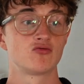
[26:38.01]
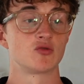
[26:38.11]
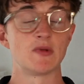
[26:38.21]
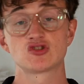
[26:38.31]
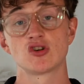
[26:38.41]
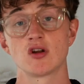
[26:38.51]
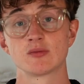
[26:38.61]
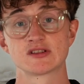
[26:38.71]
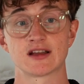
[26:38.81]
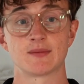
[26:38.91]
The
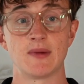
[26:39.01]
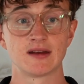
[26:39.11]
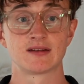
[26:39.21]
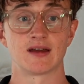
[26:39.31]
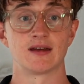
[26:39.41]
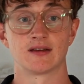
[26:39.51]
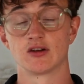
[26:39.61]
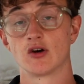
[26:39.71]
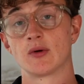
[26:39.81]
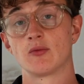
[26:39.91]
metronome is like meditating.
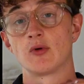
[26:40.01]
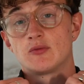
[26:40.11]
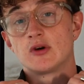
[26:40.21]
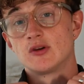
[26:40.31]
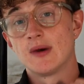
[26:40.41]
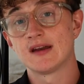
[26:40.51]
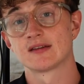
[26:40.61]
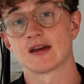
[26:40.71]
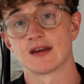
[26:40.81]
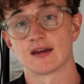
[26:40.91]
You know, when you're
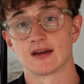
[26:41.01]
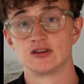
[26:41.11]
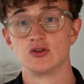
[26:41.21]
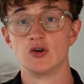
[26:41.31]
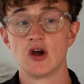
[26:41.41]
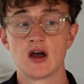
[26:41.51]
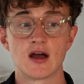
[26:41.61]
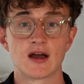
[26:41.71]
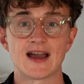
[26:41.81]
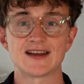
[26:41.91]
meditating and you
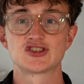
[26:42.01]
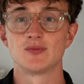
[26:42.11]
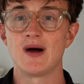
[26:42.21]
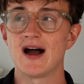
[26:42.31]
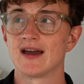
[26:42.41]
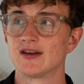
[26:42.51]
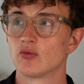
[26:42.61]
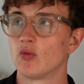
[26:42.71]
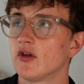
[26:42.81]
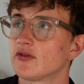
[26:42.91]
catch your
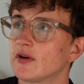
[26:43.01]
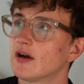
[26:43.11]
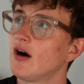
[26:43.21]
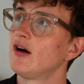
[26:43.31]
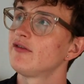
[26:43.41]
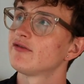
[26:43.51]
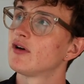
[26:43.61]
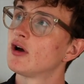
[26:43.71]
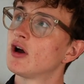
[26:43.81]
mind wandering off,